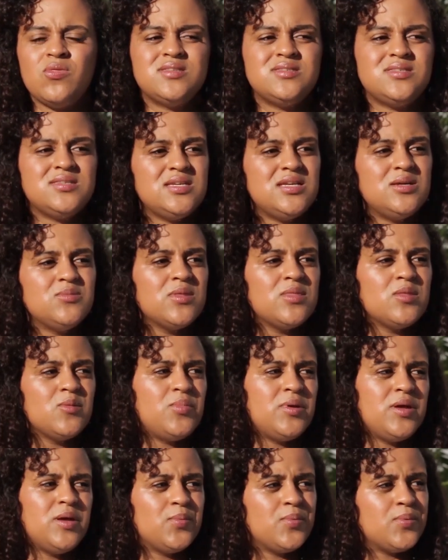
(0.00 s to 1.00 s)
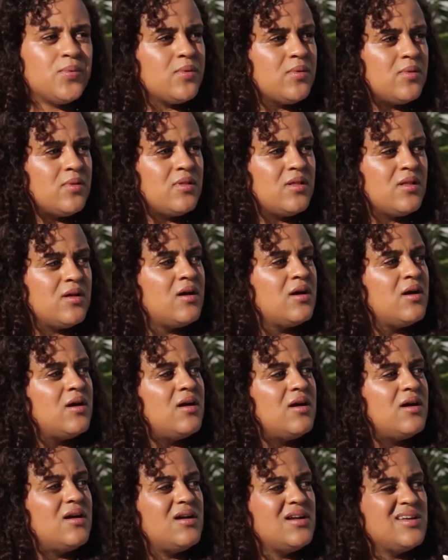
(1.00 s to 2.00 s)
the team and the people
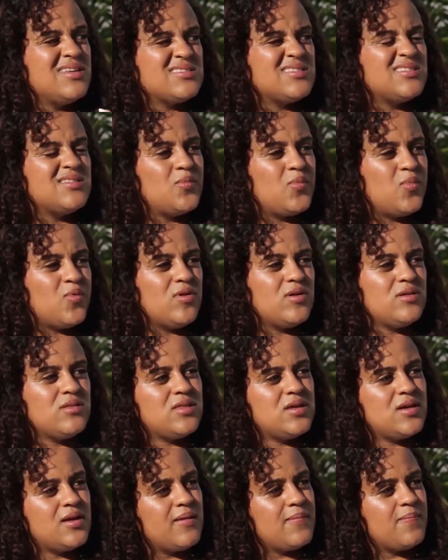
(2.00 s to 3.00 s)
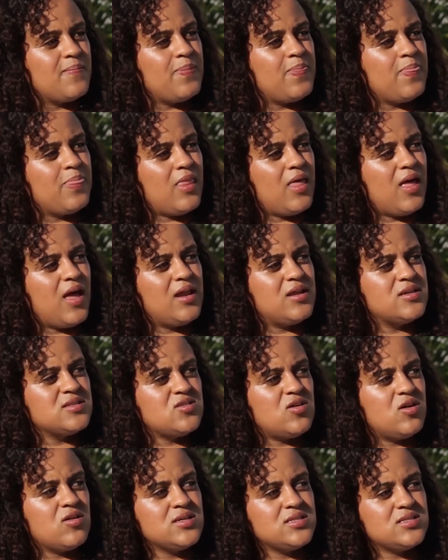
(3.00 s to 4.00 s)
is the important thing. And
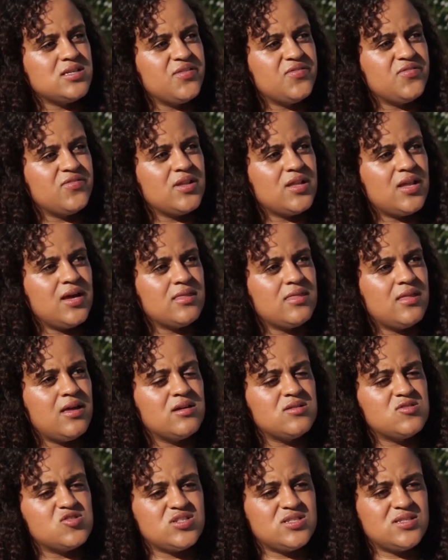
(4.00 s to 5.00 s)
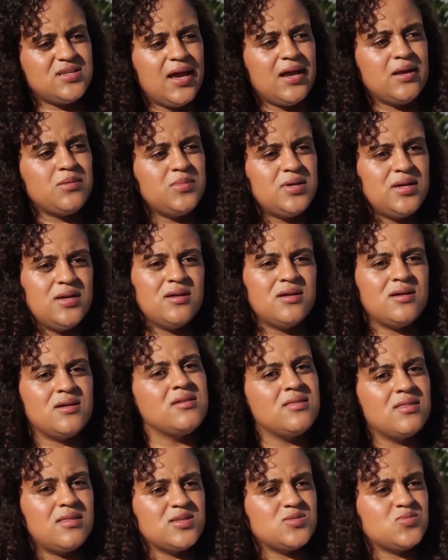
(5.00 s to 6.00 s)
as long as I feel like they understand me,
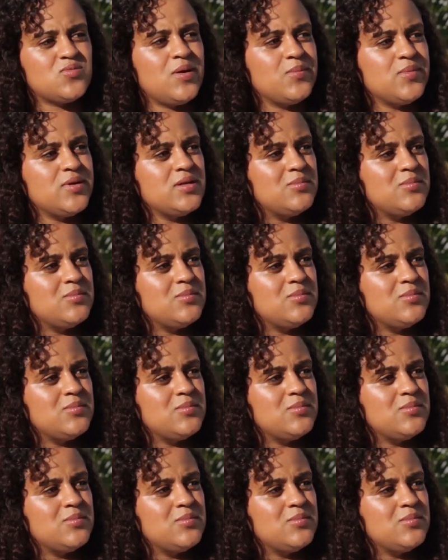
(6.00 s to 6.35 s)
that's where I'm